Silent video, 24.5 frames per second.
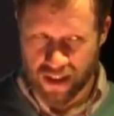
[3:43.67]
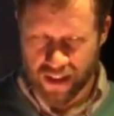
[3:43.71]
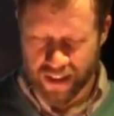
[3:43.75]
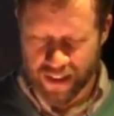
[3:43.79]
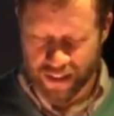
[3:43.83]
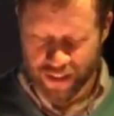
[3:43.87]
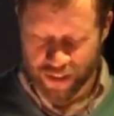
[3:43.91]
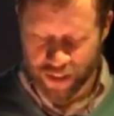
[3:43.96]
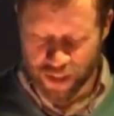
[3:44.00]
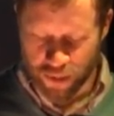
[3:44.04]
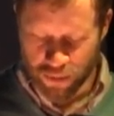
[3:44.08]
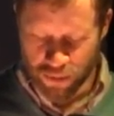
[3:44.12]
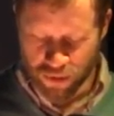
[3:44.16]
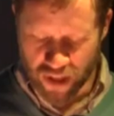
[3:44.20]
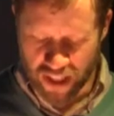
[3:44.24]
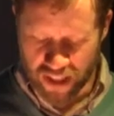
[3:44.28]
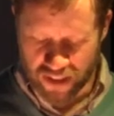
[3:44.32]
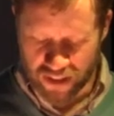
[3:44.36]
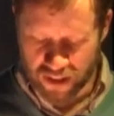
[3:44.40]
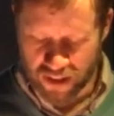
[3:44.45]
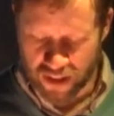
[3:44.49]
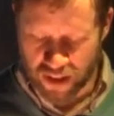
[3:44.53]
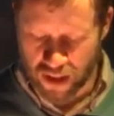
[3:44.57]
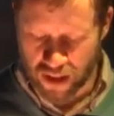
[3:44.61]
She pressed
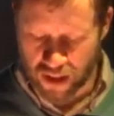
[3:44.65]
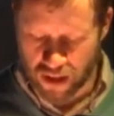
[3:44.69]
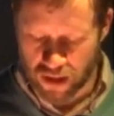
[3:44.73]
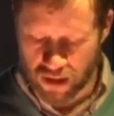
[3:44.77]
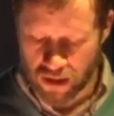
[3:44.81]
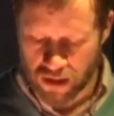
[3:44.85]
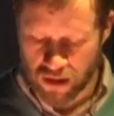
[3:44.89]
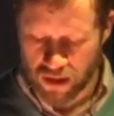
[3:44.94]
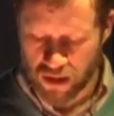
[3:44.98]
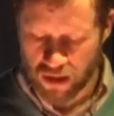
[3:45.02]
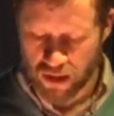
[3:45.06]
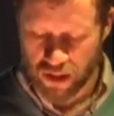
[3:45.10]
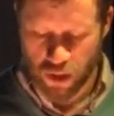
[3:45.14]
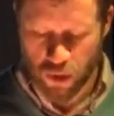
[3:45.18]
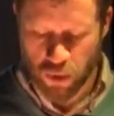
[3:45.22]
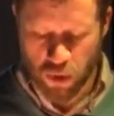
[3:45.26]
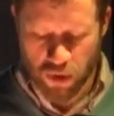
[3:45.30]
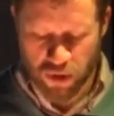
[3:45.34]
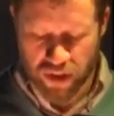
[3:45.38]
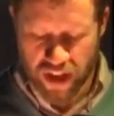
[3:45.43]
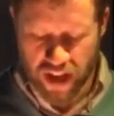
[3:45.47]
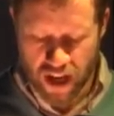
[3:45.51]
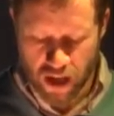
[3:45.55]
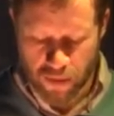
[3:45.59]
a little. You won't
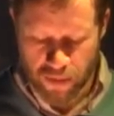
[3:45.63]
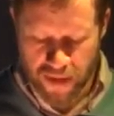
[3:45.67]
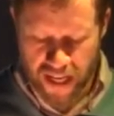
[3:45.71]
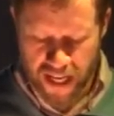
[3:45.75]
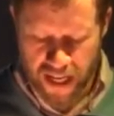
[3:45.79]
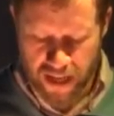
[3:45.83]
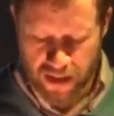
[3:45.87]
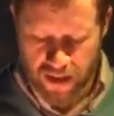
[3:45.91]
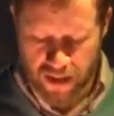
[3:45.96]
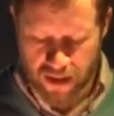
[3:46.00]
tell me?